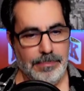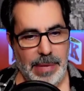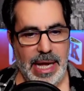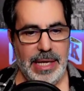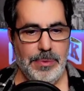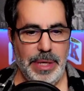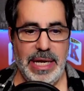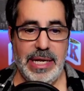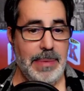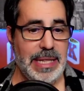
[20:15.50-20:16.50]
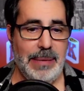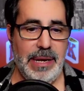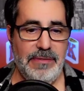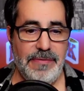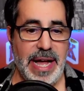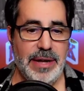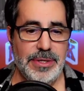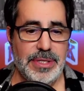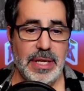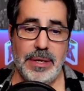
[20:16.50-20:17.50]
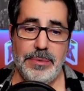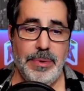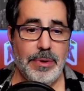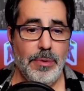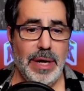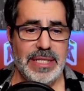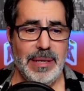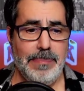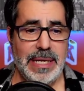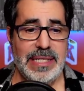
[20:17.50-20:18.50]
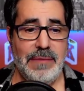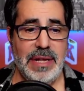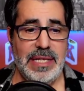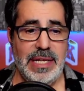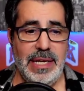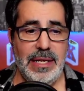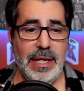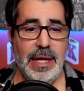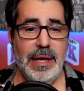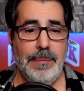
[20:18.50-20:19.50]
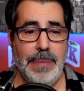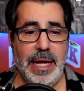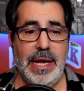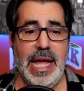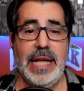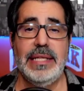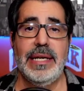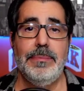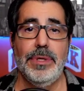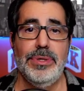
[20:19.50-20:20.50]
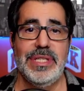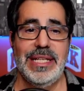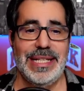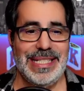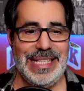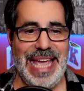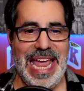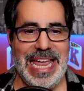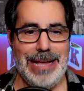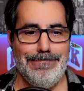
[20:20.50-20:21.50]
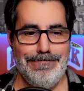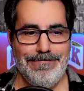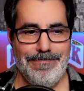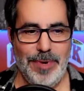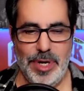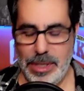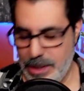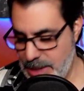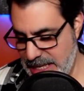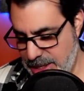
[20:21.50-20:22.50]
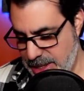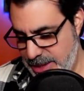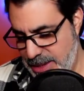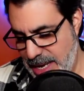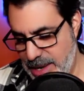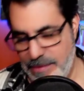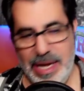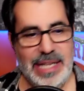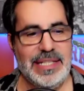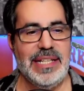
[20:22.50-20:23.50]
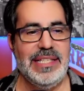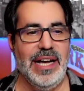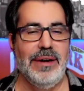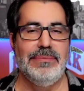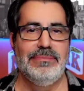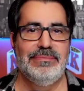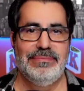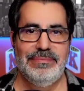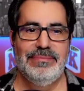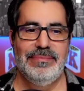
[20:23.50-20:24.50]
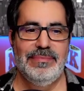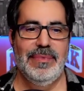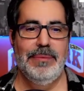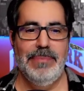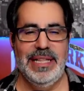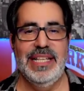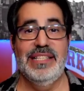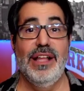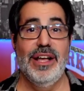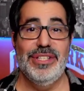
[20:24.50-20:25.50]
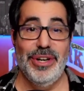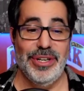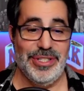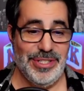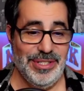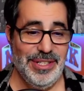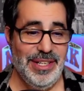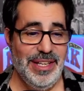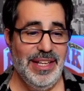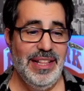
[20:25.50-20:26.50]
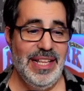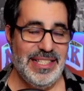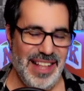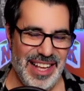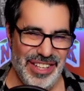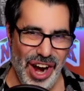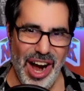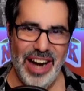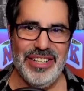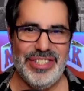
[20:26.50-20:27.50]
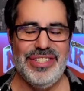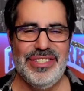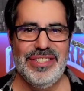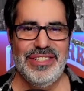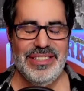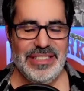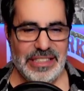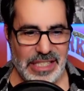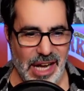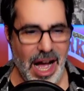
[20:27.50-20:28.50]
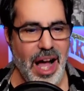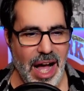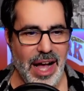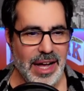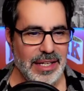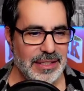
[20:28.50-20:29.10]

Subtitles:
And we didn't commit that many fouls. We were once up by 17, but ended up losing this game. Oh, it hurts. I don't know if you guys can tell, but this loss hurts. This loss hurts! Ah!